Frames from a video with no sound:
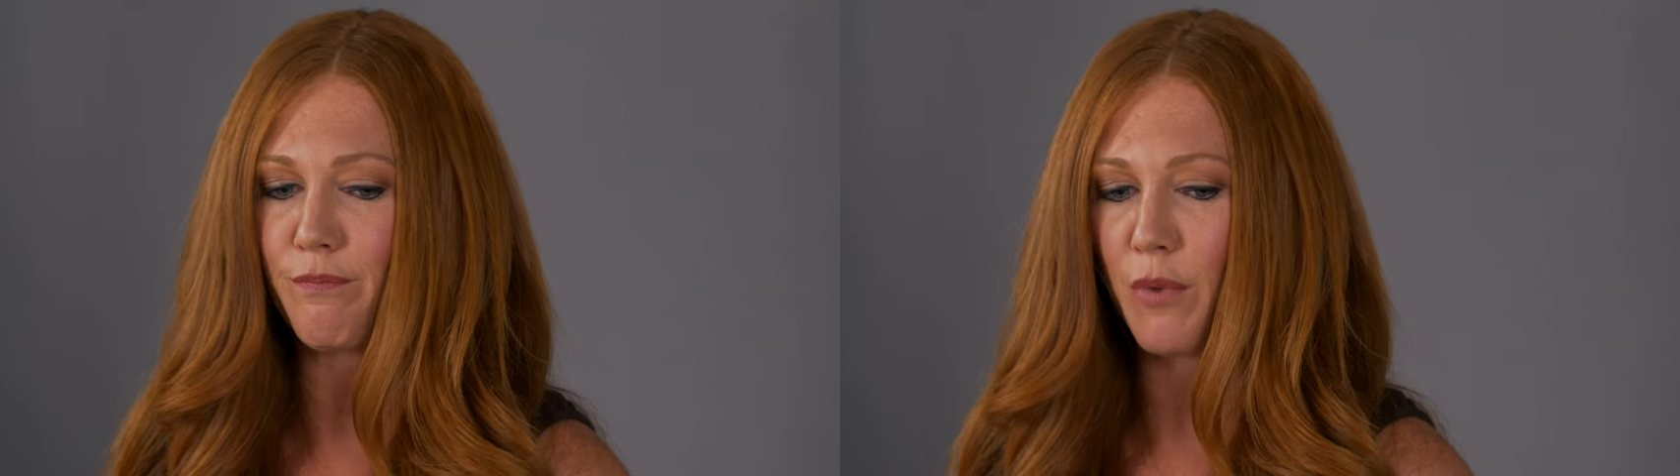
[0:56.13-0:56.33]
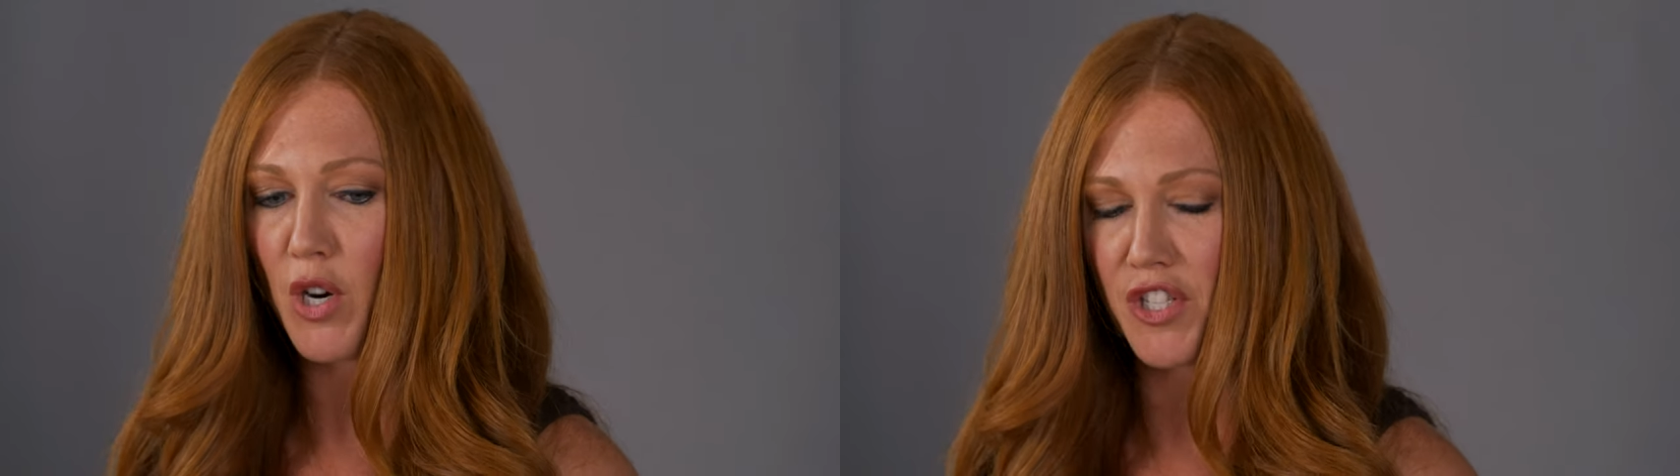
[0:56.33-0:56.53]

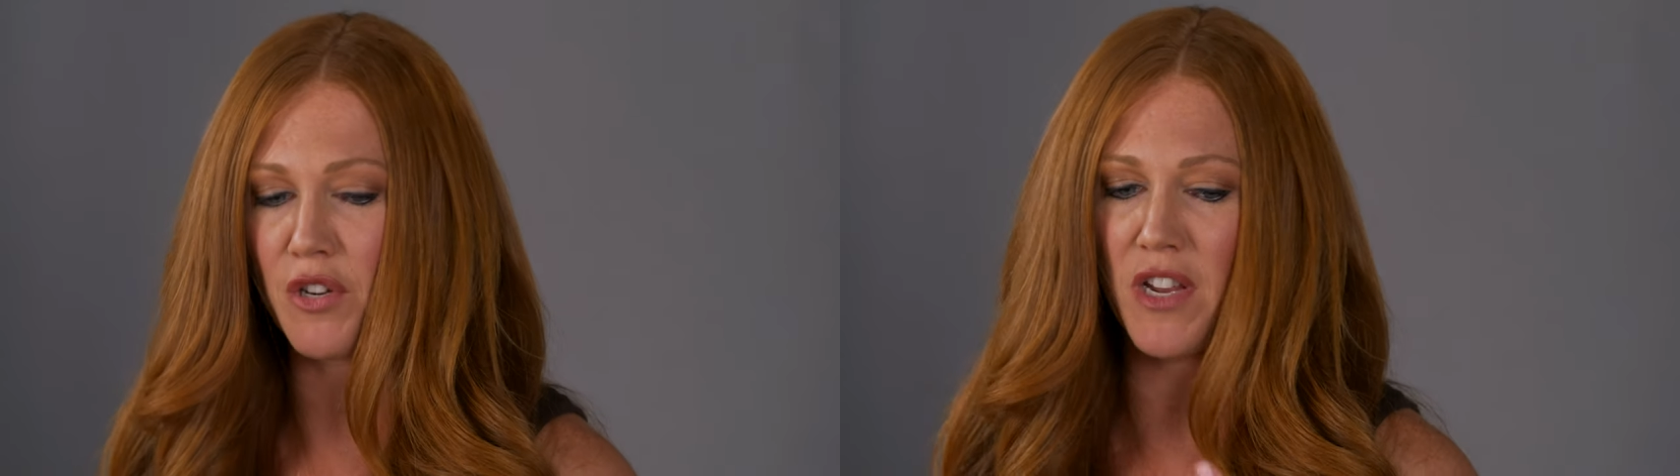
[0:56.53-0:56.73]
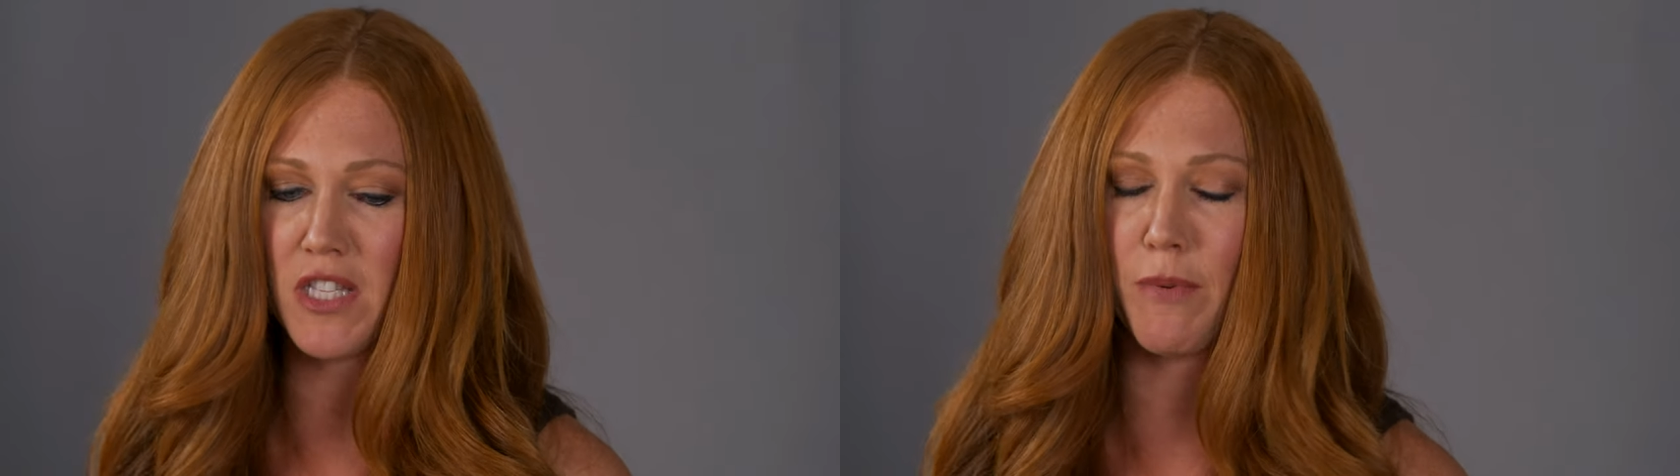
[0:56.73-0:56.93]
person
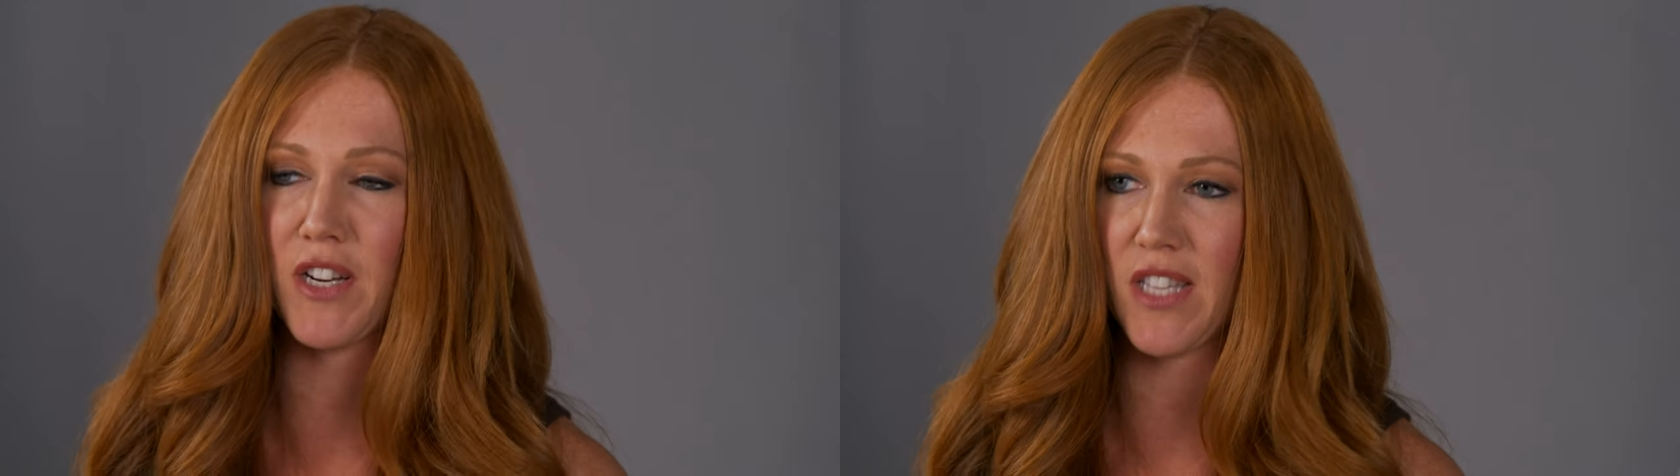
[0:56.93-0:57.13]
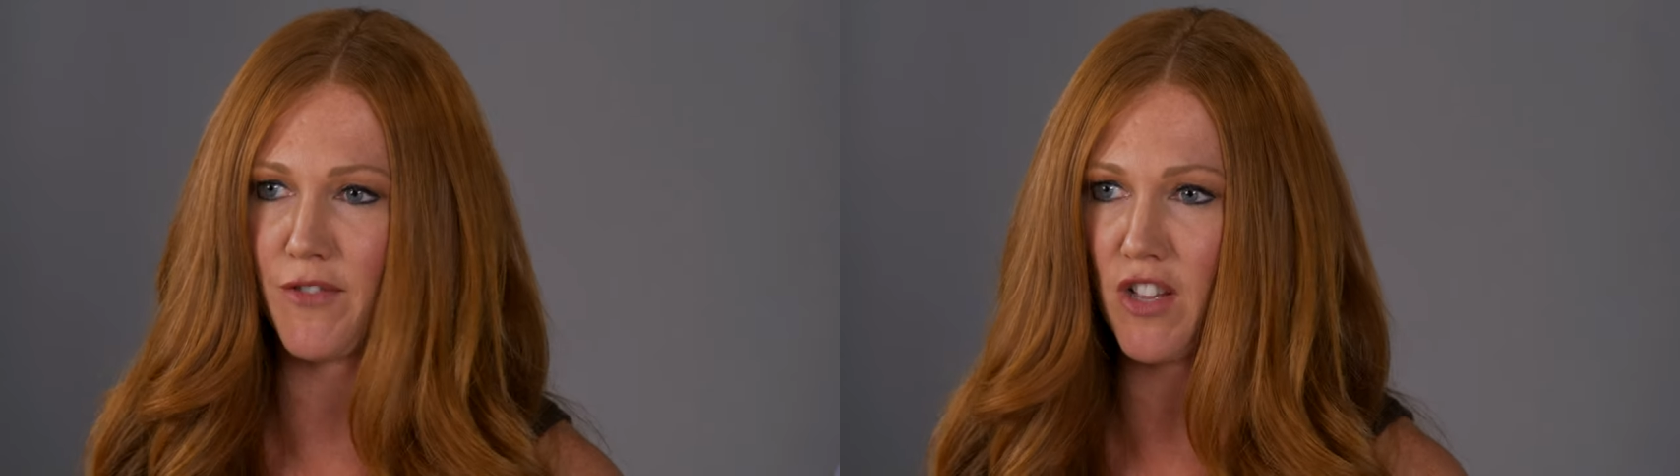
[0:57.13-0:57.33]
who needs a pair
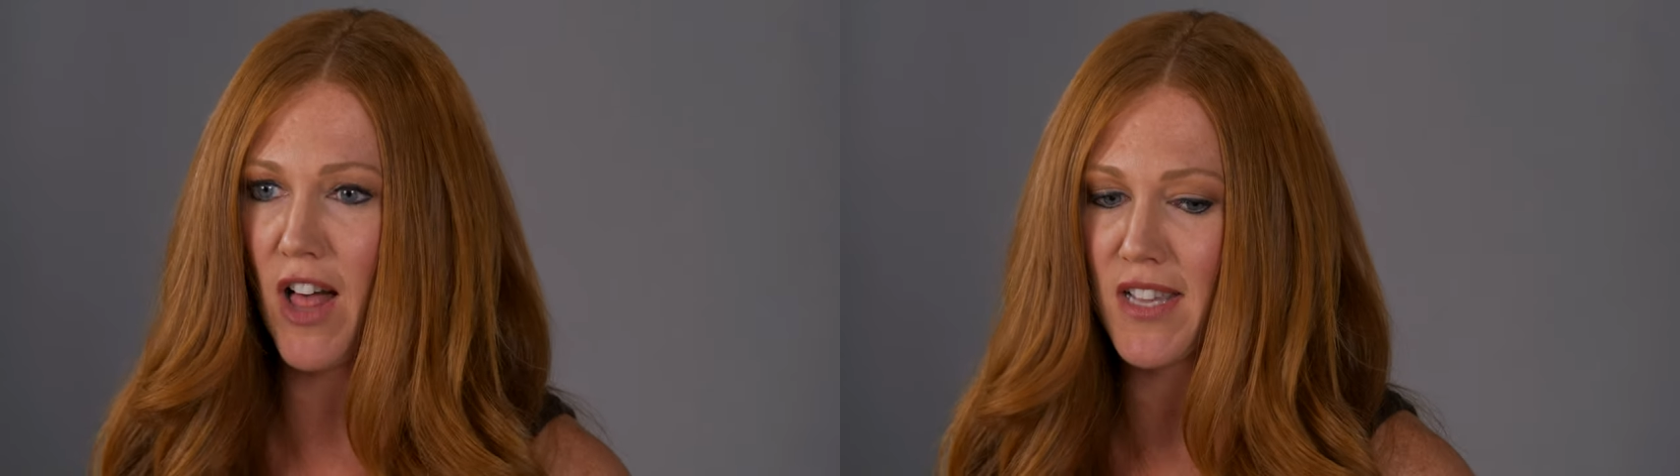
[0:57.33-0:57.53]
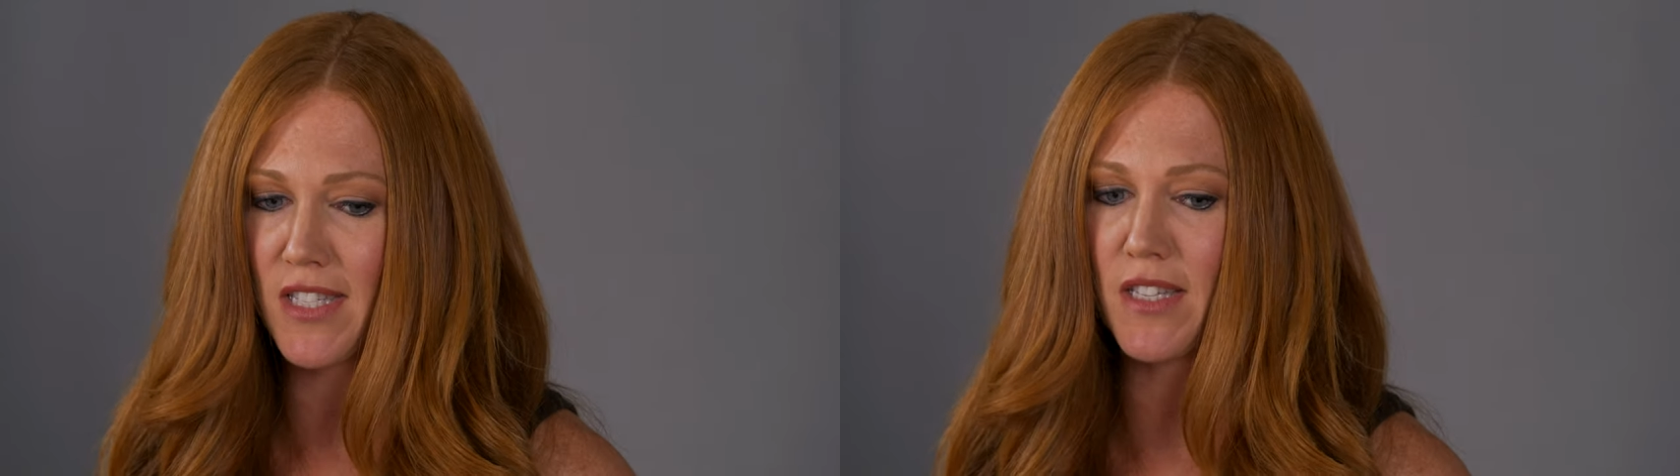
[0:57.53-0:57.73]
of safety
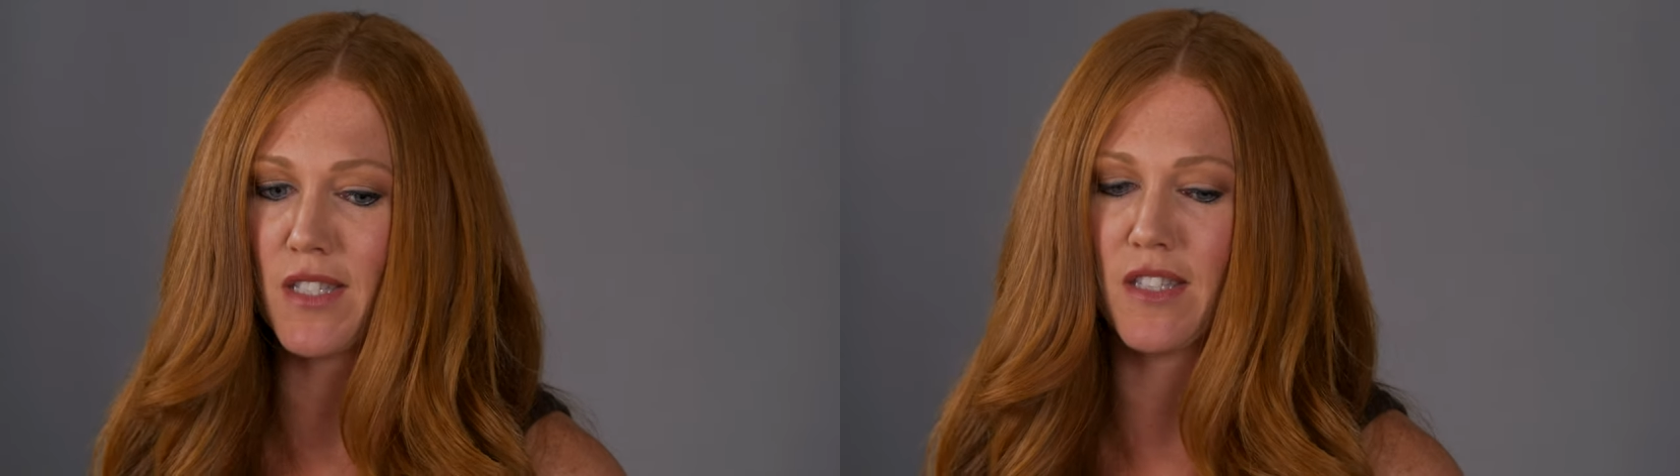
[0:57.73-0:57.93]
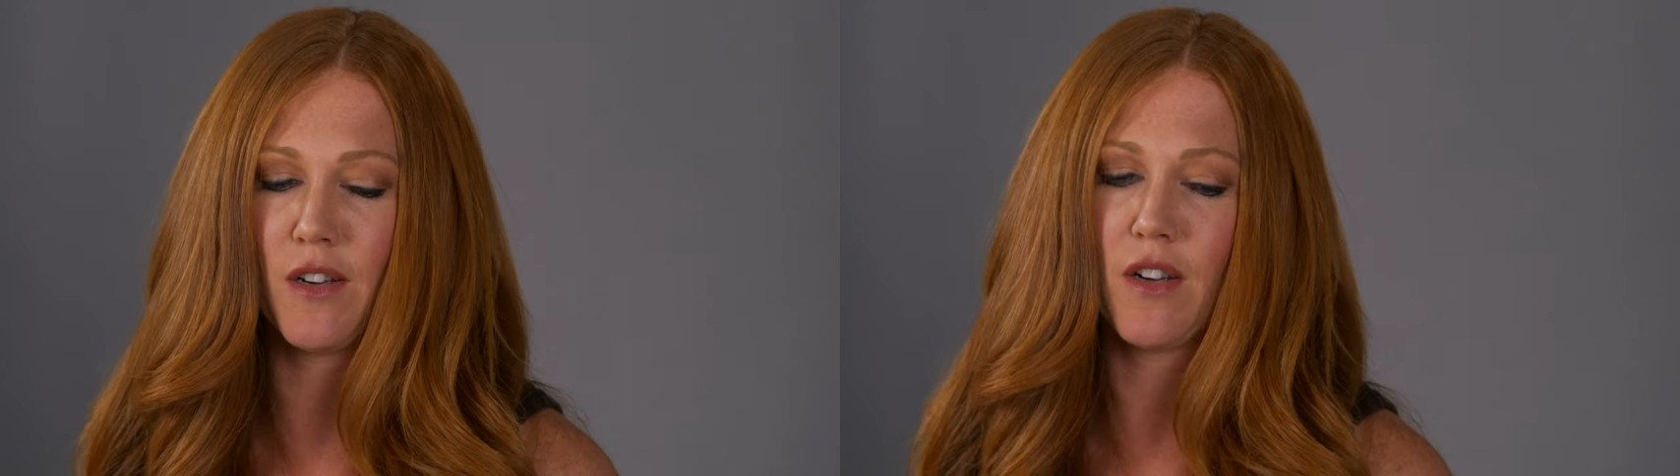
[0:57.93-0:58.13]

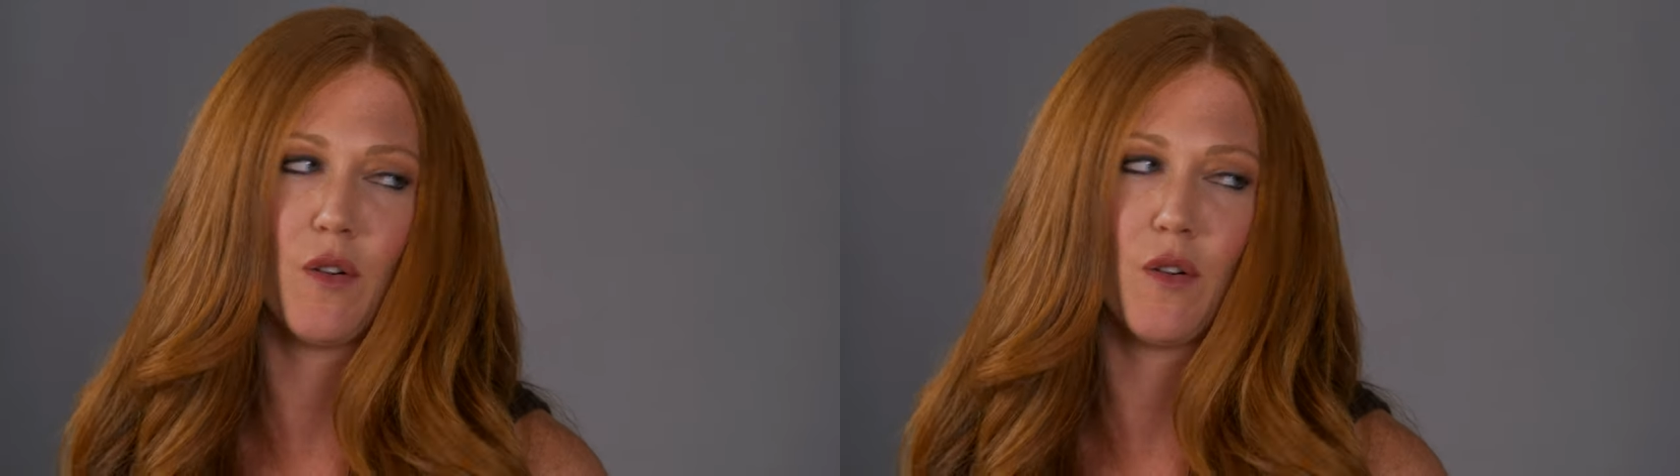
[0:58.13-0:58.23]
glasses